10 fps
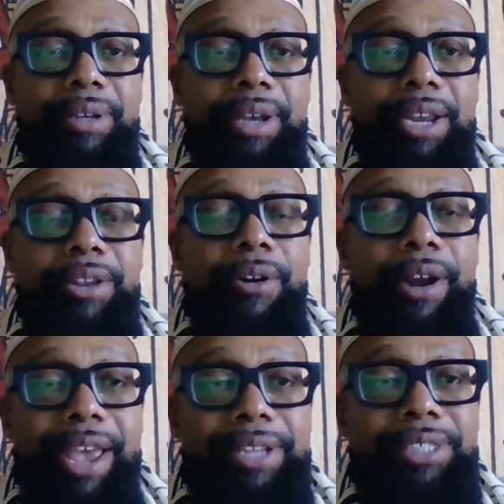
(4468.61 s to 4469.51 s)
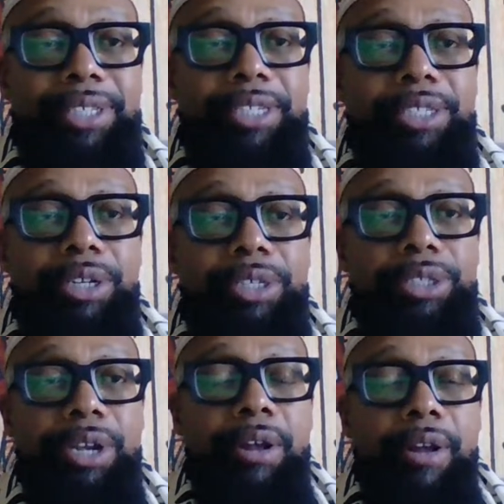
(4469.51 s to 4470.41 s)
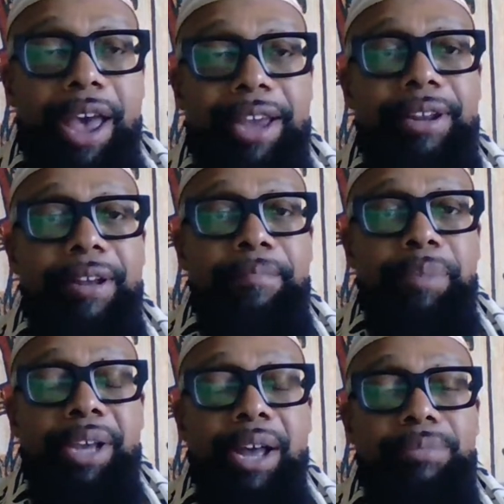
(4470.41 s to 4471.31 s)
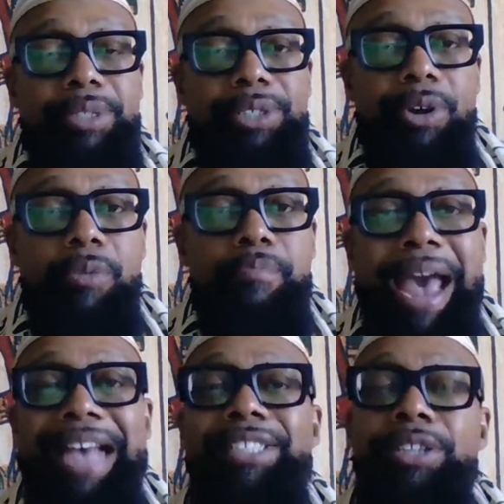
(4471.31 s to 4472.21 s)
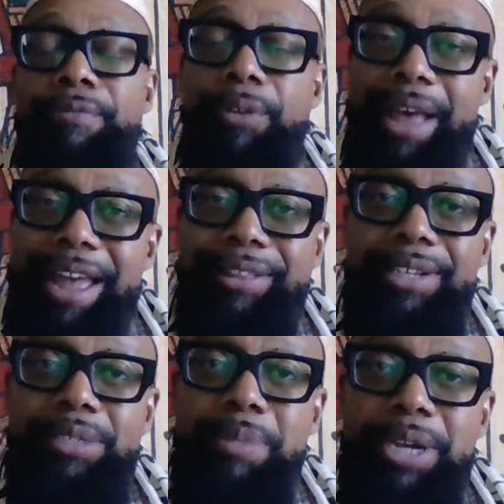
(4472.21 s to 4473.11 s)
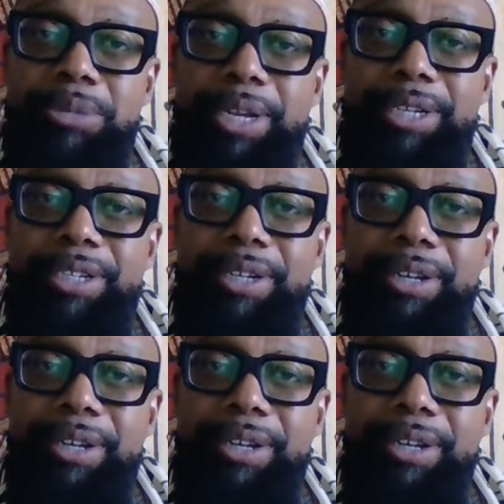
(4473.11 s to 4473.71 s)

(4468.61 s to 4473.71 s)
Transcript: And your ancestors had become so masterful at this measurement